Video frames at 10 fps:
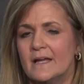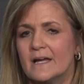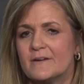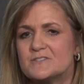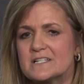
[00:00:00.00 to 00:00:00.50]

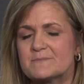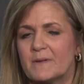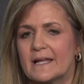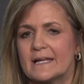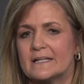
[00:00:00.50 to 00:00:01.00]
of just
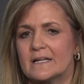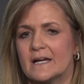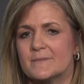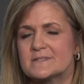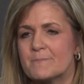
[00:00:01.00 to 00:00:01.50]
playing
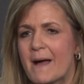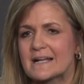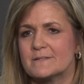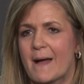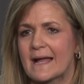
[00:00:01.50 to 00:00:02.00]
um, some
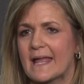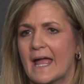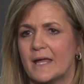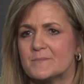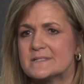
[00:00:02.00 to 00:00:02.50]
back-to-back
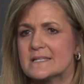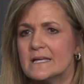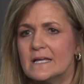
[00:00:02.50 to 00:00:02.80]
games,